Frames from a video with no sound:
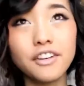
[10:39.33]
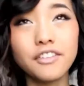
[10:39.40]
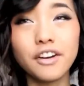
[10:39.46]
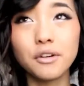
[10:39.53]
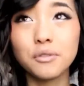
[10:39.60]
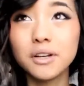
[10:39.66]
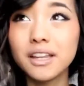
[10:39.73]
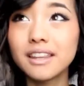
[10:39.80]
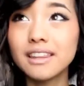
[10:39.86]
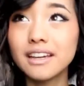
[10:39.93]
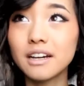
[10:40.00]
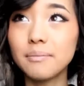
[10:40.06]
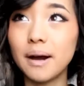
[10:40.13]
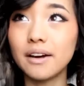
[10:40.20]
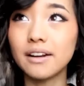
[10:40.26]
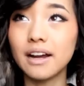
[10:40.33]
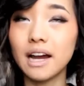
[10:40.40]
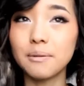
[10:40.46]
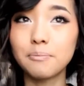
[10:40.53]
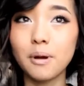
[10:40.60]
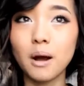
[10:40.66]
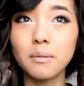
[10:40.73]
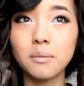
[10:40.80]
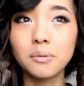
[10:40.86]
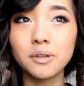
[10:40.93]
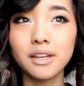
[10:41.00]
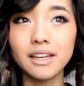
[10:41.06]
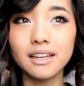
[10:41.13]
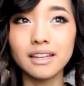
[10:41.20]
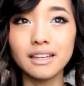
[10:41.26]
If I really think about it, I
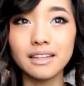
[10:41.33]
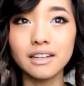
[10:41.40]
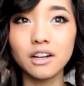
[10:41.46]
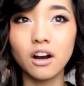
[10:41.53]
probably eat